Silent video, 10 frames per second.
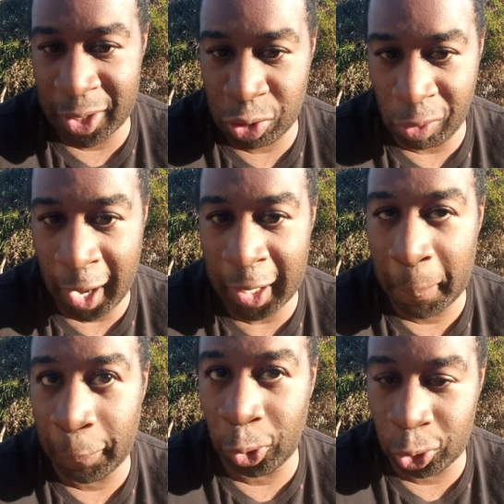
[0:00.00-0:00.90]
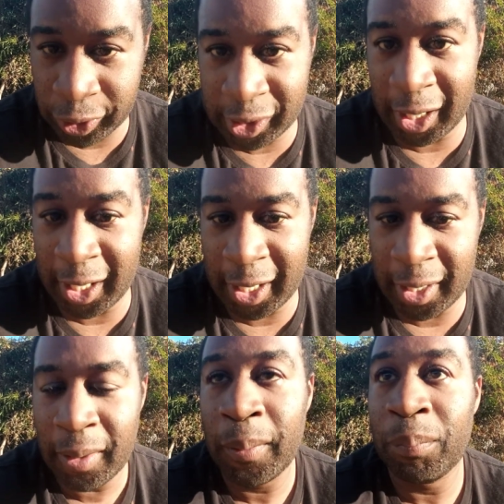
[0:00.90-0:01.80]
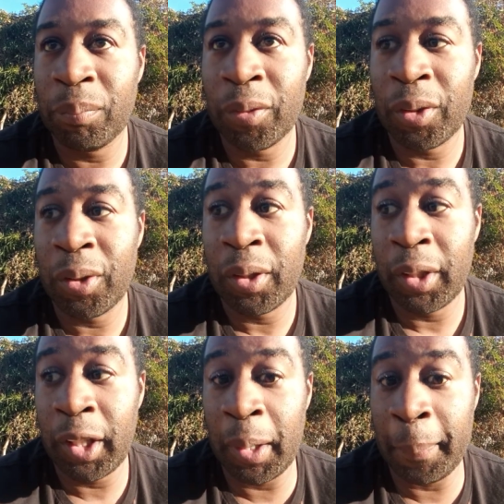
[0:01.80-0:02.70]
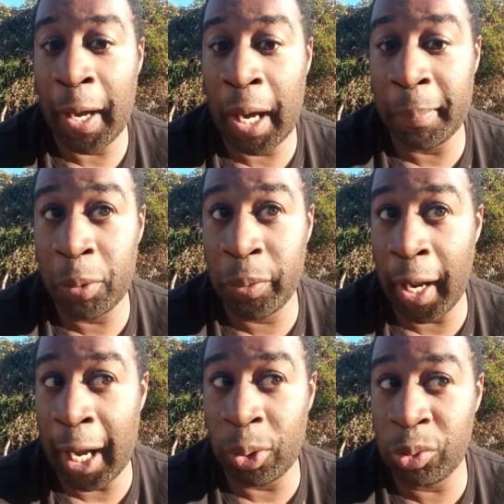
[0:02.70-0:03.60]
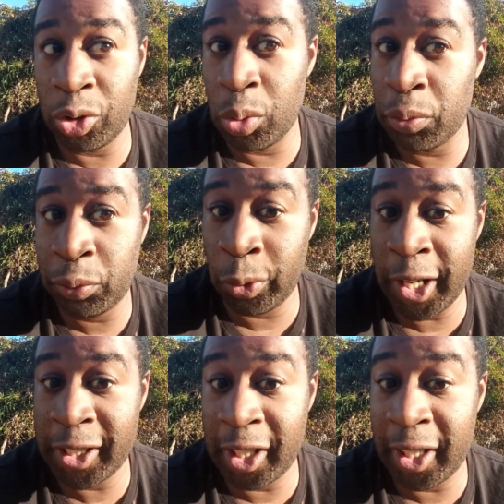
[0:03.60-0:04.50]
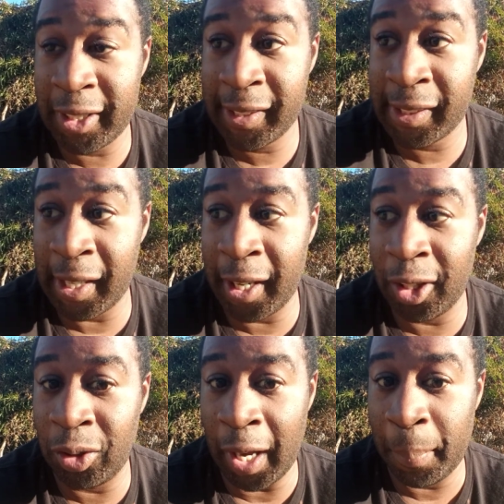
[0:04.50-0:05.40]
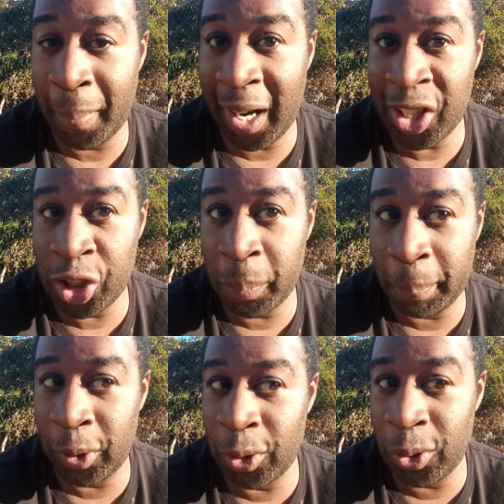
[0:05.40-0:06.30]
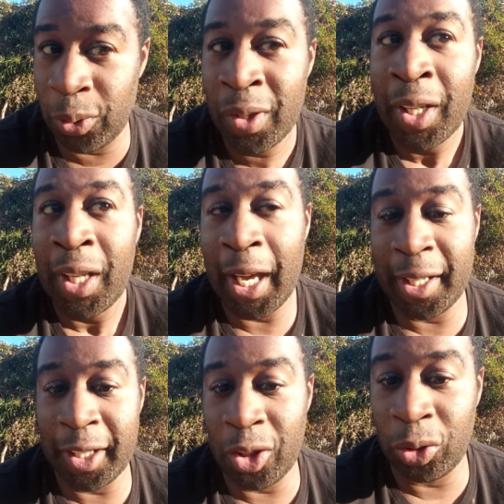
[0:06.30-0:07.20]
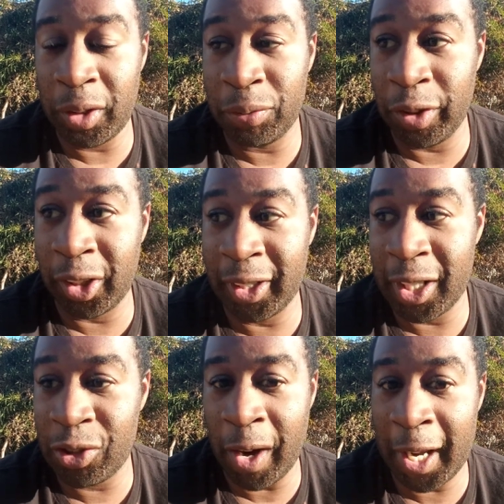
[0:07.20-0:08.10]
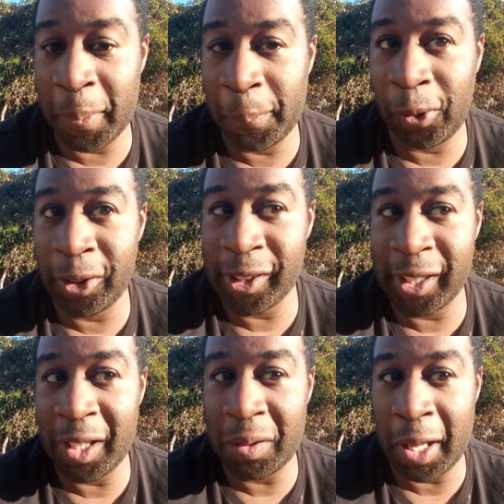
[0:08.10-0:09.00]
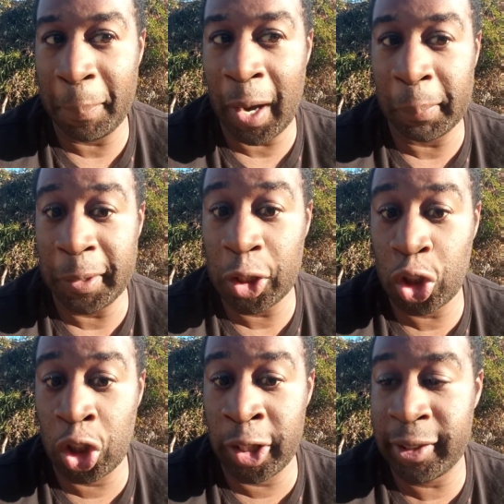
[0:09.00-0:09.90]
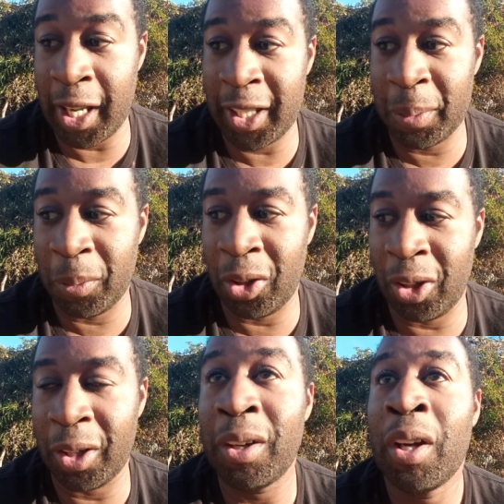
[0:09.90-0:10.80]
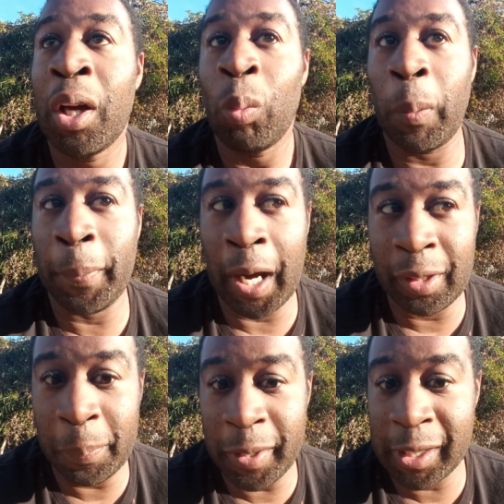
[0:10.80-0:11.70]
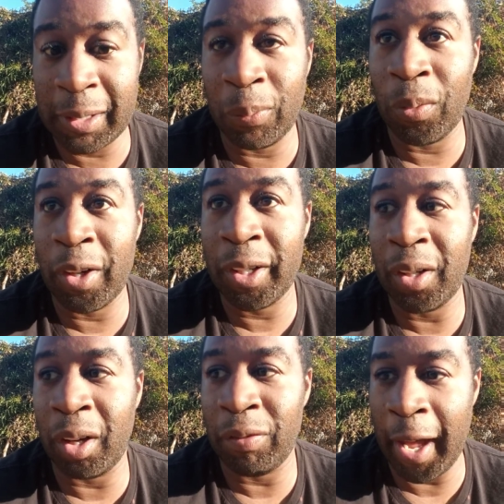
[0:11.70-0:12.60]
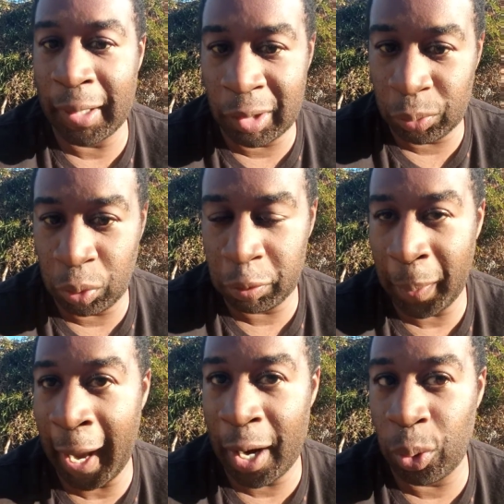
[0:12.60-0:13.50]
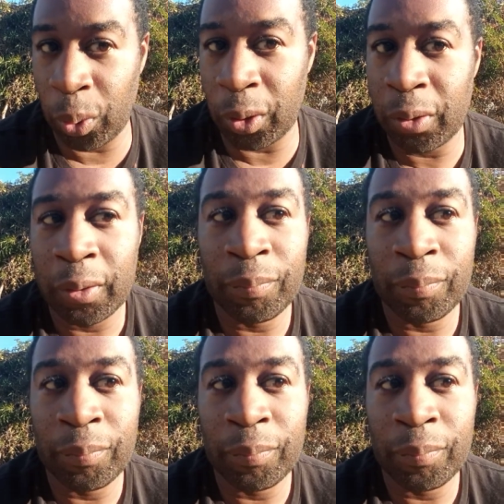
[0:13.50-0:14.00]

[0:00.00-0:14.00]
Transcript: in Dragon Ball Z, he probably would outdo Frieza, Cell, and Majin Buu, and the only villain in Dragon Ball Z that probably could take him on would probably be someone of that level of power.